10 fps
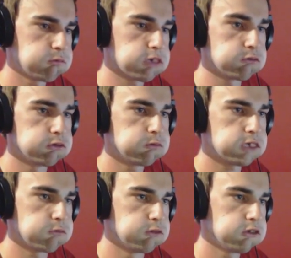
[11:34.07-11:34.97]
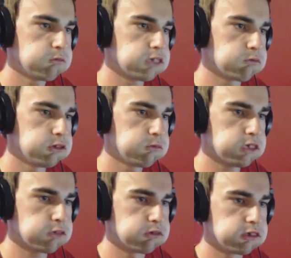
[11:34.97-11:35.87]
whoa, whoa, whoa,
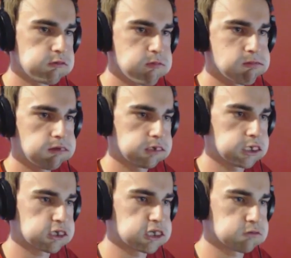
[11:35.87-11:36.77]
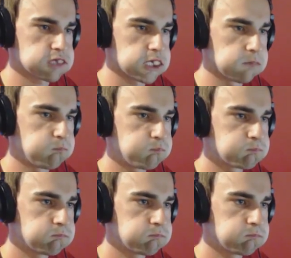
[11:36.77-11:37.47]
whoa! How did I do that?